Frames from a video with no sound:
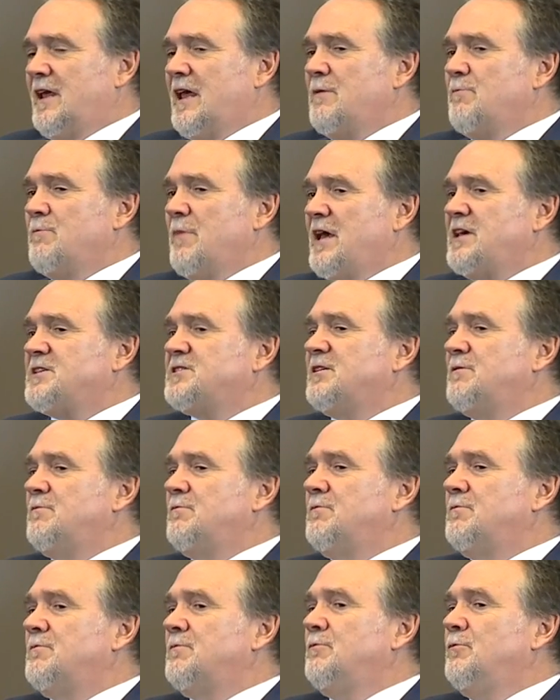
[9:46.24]
makes
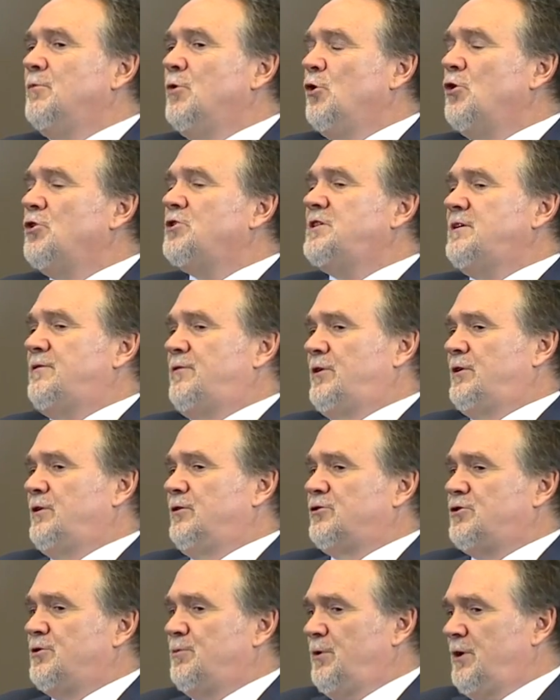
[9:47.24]
it more
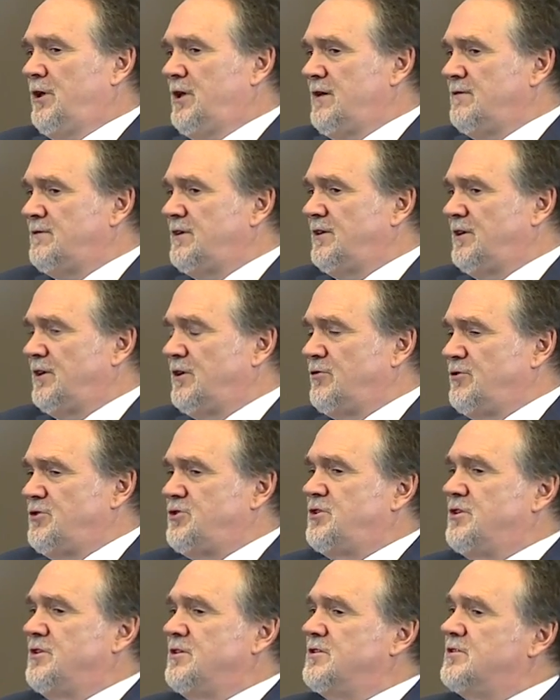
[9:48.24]
difficult to believe that the
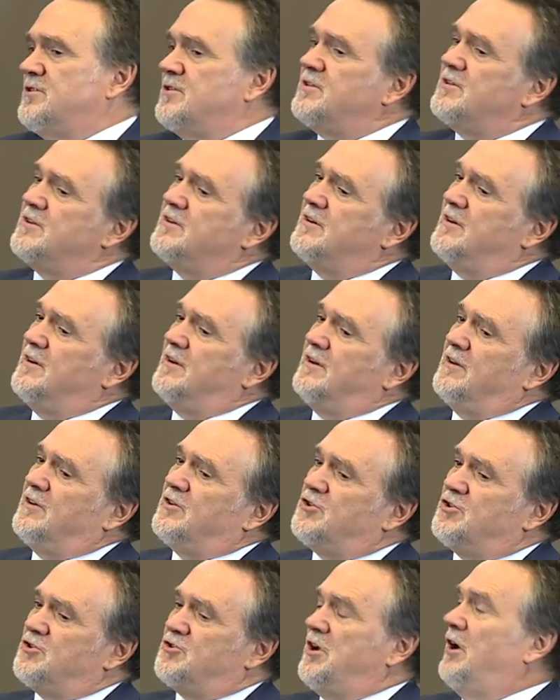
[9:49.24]
Christians
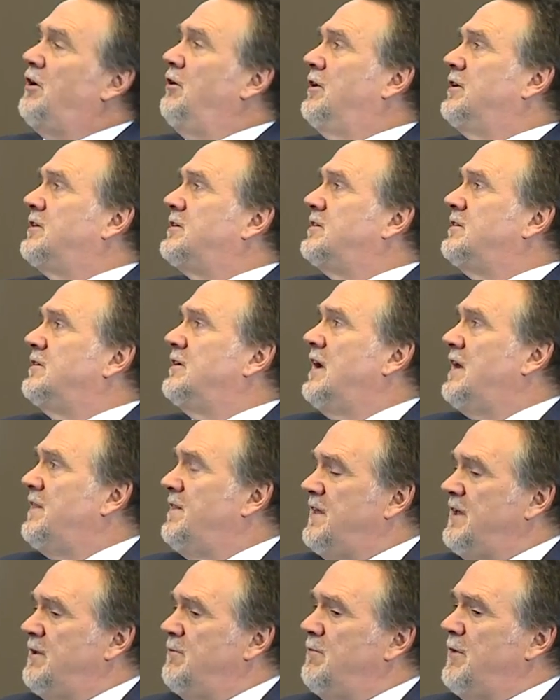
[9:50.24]
stole it and
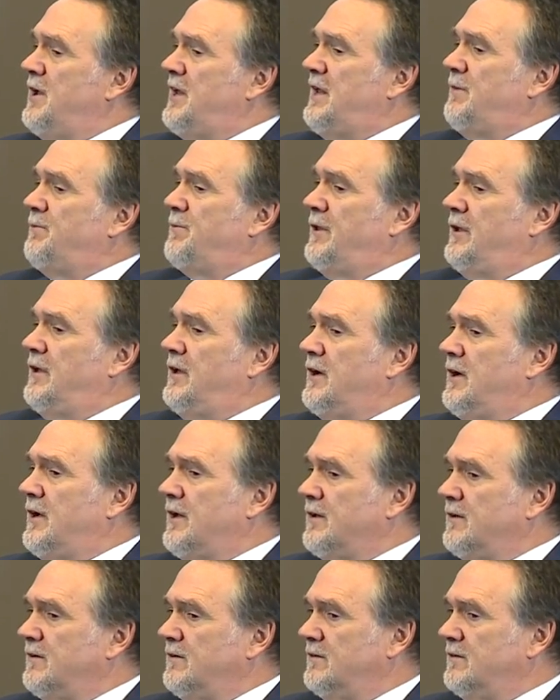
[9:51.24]
then made up the lie.